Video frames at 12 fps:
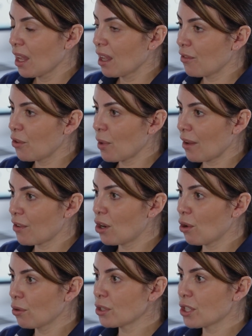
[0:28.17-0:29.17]
If you have a
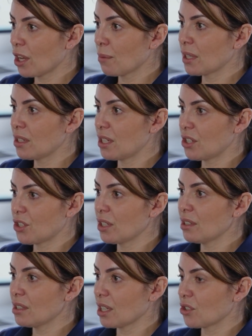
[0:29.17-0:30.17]
long-term
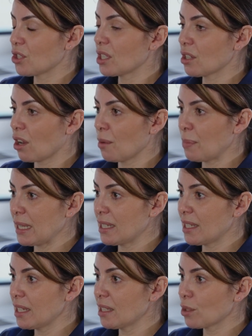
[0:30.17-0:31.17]
condition such as
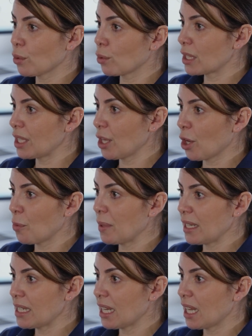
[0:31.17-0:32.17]
diabetes or
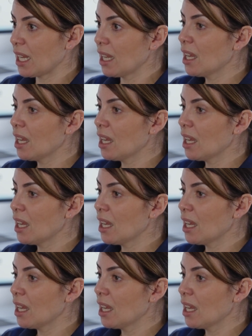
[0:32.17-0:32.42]
COPD,